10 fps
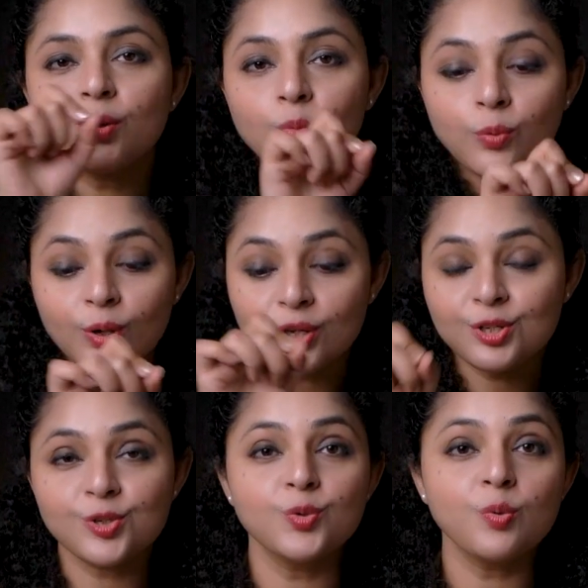
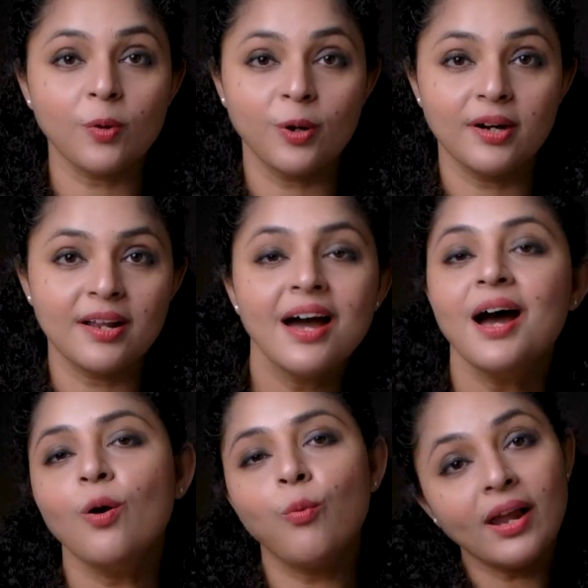word to word
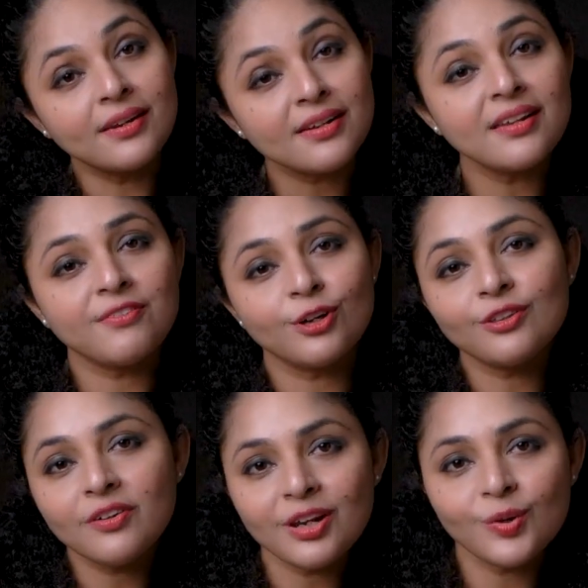while delivering
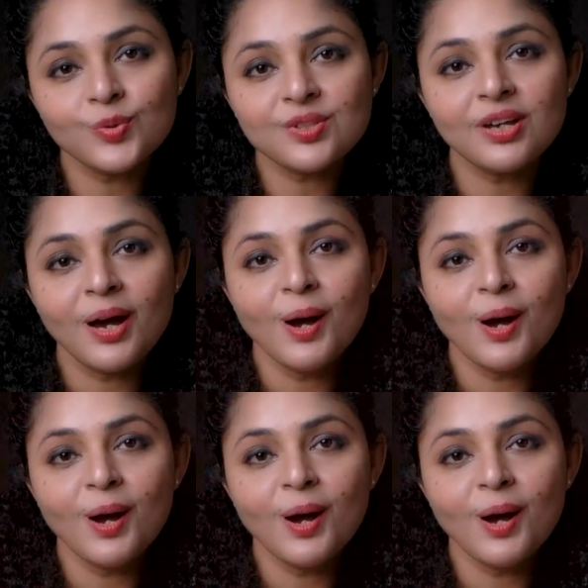the news.